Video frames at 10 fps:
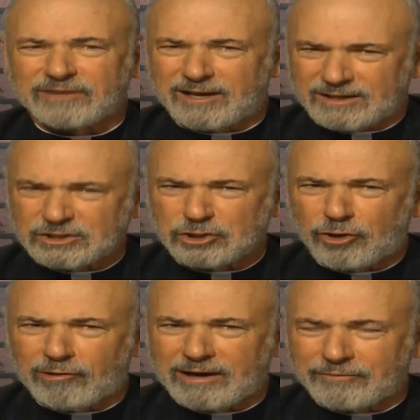flies. You
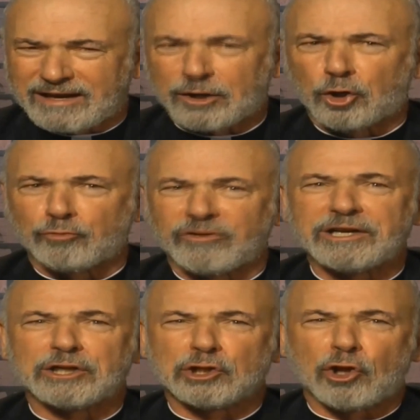know how that
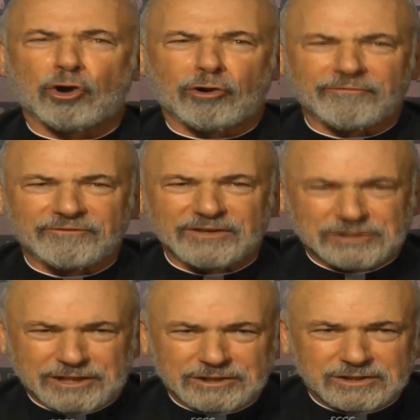unwritten law of
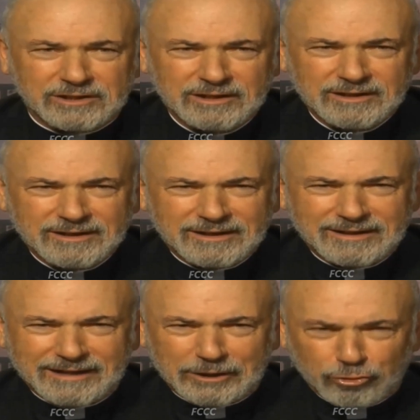physics
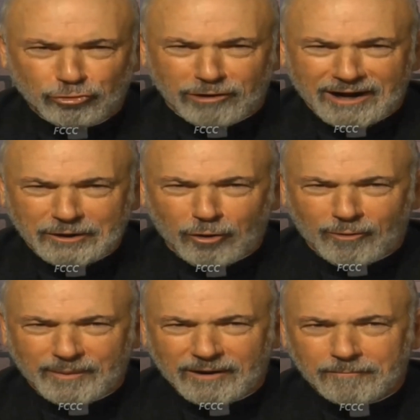that you and I
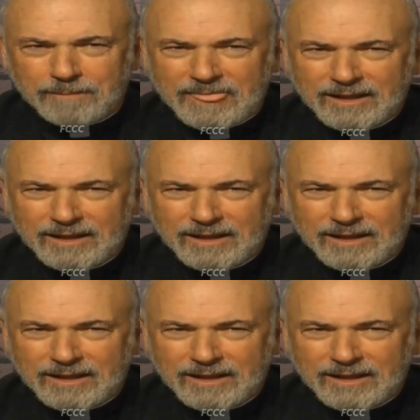know about?